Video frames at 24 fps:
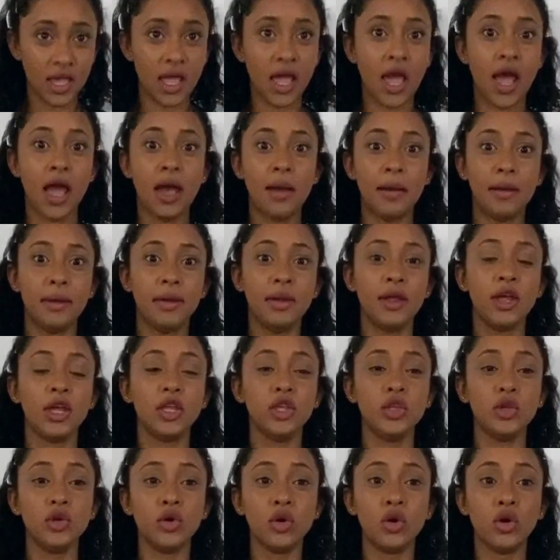and
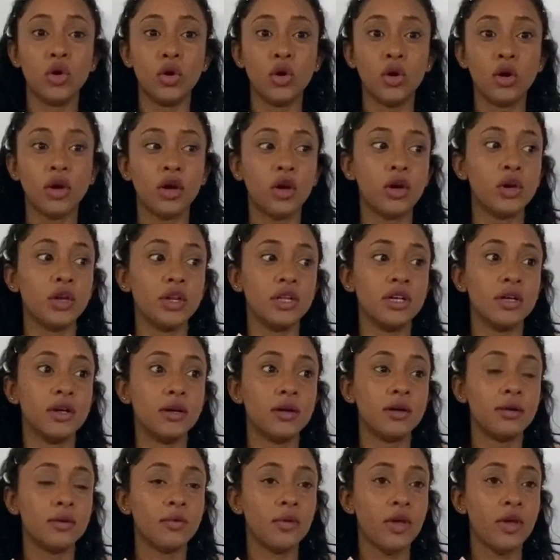you're gonna,